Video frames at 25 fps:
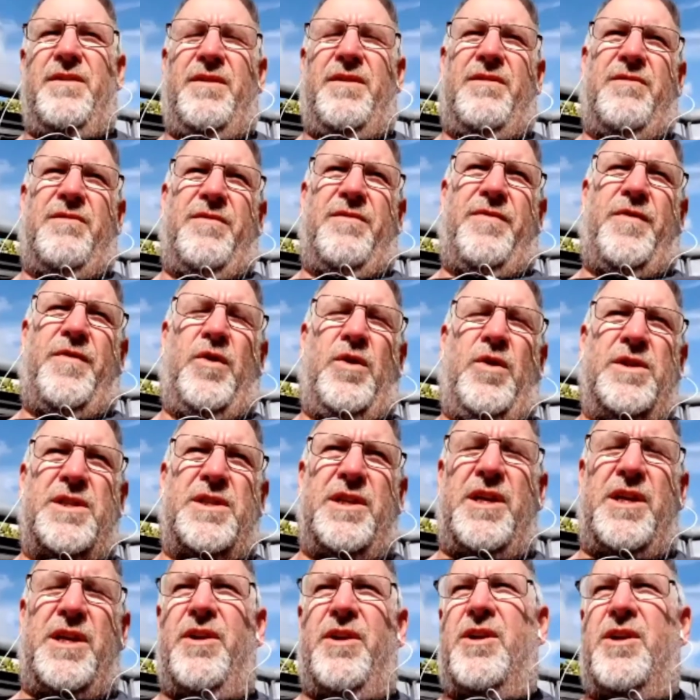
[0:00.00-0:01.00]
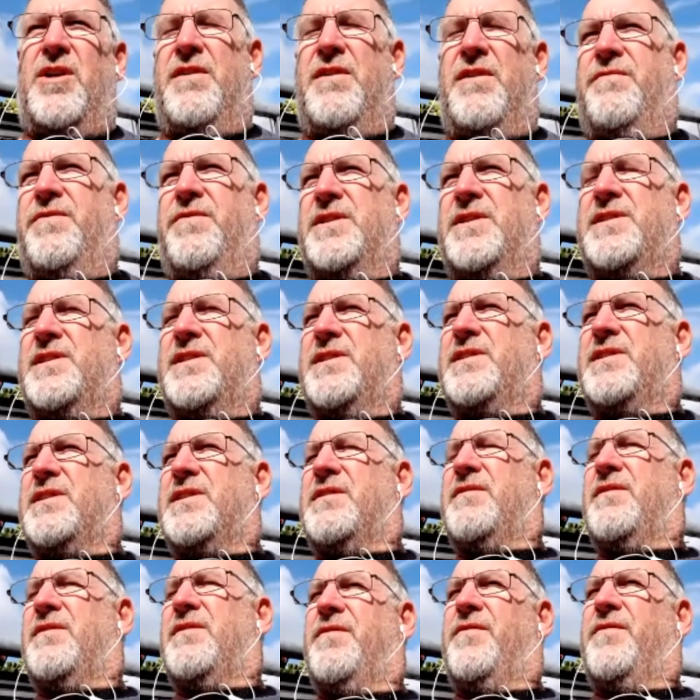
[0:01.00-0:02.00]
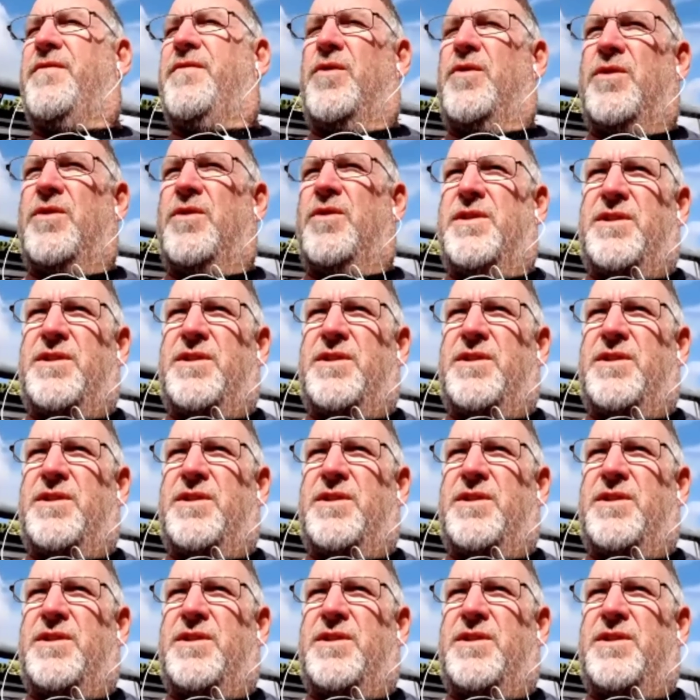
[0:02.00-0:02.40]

are forced to go to conferences and, and forced